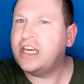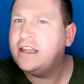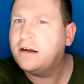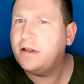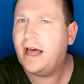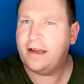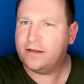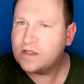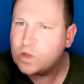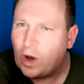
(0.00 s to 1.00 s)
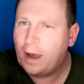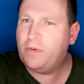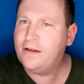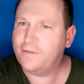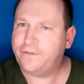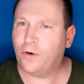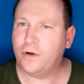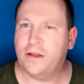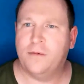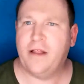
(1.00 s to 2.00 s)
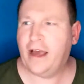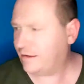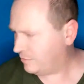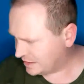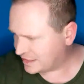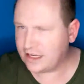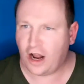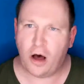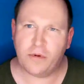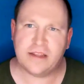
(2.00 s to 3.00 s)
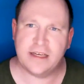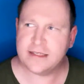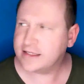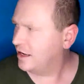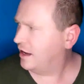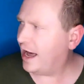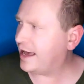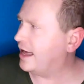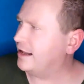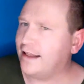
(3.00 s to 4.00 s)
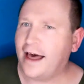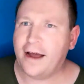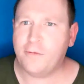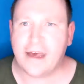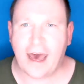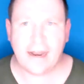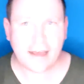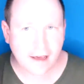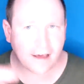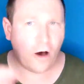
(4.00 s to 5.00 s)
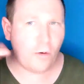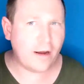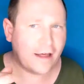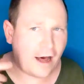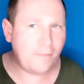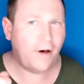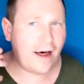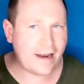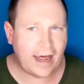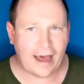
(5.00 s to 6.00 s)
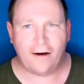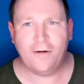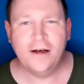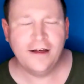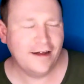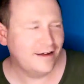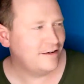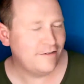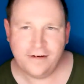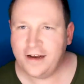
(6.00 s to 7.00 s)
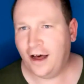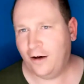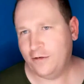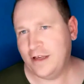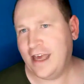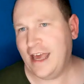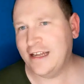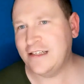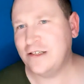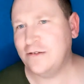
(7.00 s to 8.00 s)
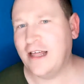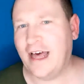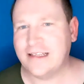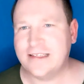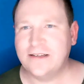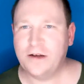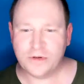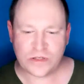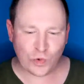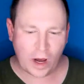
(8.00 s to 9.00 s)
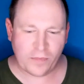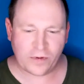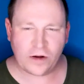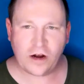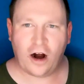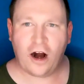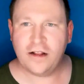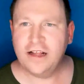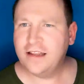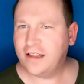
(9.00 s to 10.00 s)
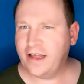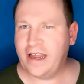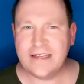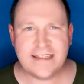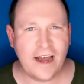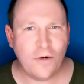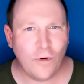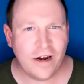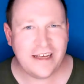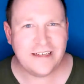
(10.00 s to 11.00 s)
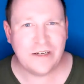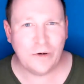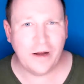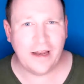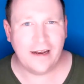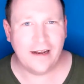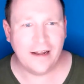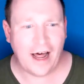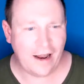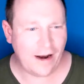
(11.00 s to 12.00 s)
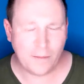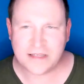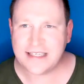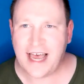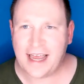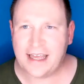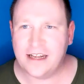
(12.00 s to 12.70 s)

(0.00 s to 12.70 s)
They're like swiping it for them. Like, let's get on with this. I got a line. We got to get going. Come on now. No can't do that. So they were swiping their card. The lady's like, what are you doing? I, I'm sacking.